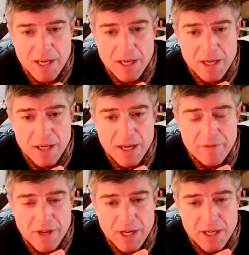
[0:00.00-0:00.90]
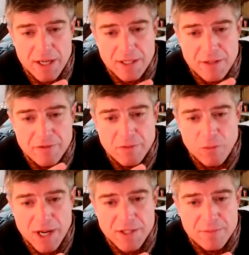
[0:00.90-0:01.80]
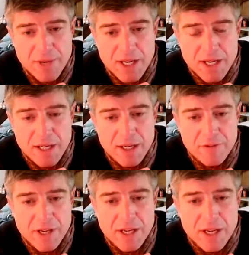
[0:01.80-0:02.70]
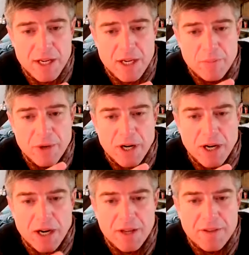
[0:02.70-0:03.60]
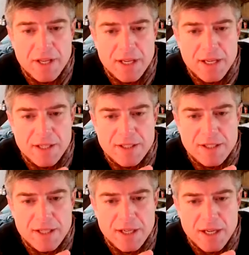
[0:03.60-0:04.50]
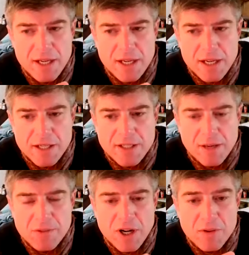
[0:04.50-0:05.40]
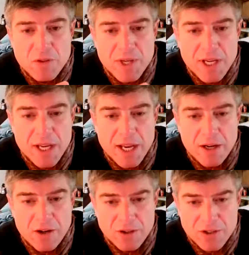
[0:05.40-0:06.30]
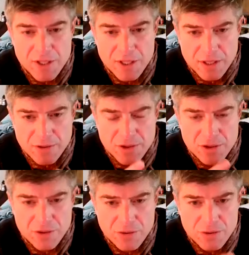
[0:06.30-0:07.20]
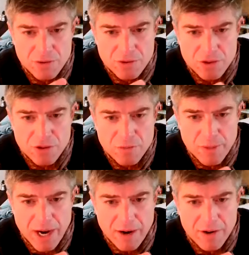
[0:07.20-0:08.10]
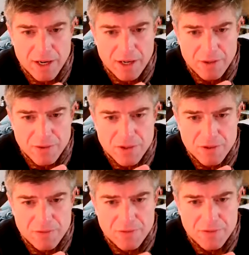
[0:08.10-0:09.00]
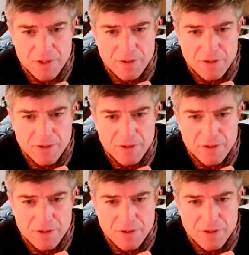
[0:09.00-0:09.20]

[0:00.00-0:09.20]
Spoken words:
making a living, and there are different ways of making a living. But I think sometimes we can get lost in those two parallels of